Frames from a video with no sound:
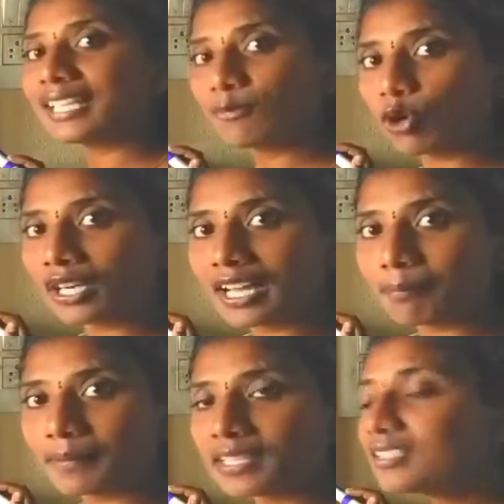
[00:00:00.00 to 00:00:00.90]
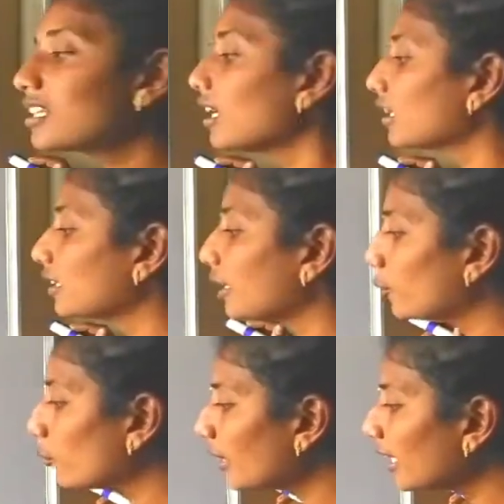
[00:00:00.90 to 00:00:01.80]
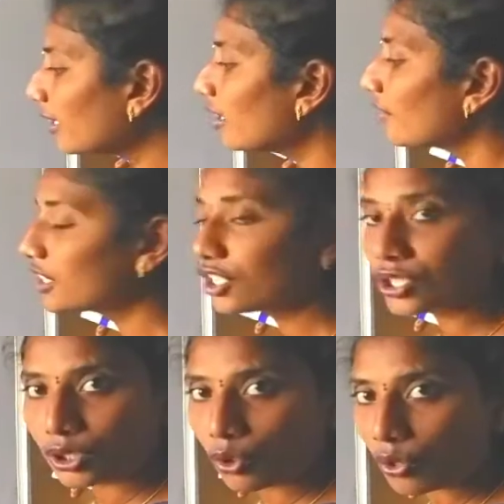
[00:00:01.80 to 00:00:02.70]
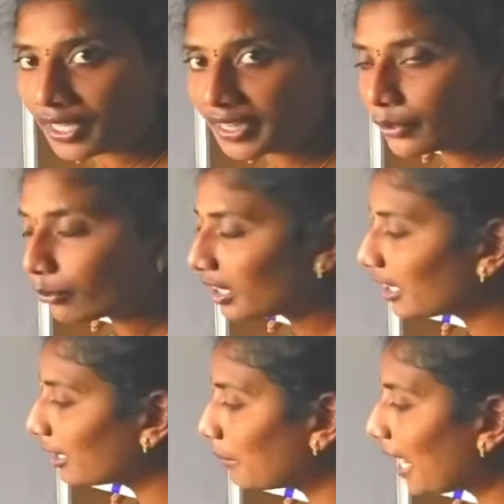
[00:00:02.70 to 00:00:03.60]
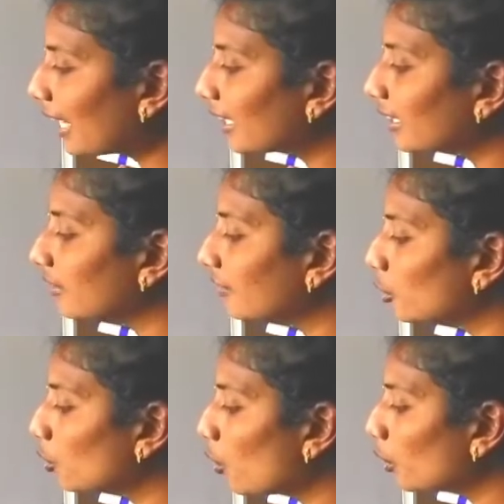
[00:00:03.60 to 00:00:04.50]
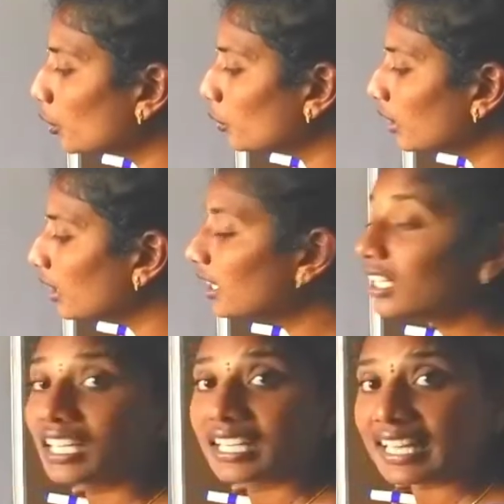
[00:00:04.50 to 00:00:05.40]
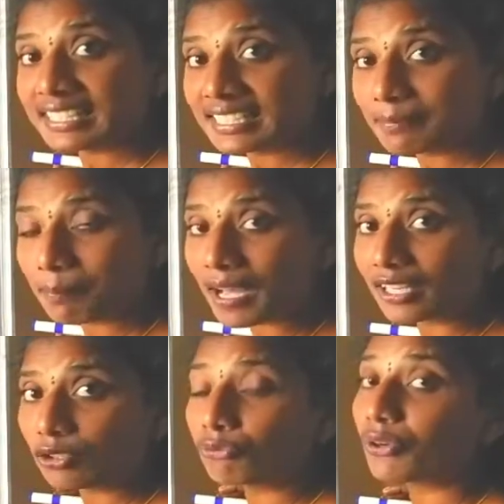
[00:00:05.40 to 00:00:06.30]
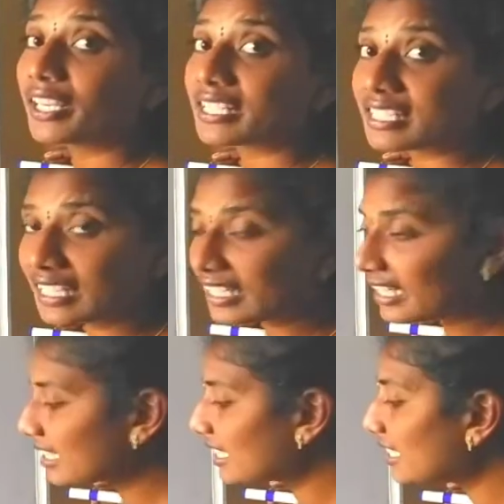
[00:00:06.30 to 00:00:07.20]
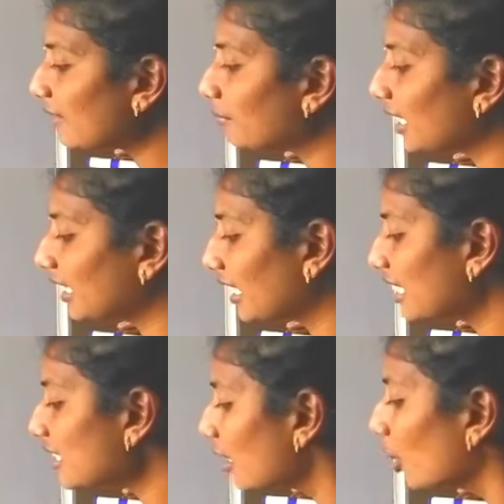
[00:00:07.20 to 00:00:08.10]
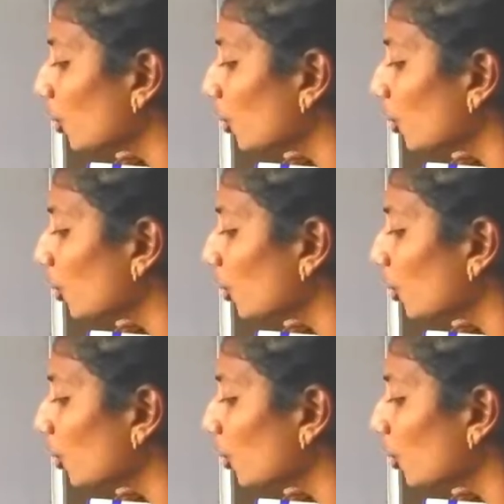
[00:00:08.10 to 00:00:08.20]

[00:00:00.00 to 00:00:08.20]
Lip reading: time what happens? The urine which is stored in the urinary bladder, it will go to a next part of our excretory system, that is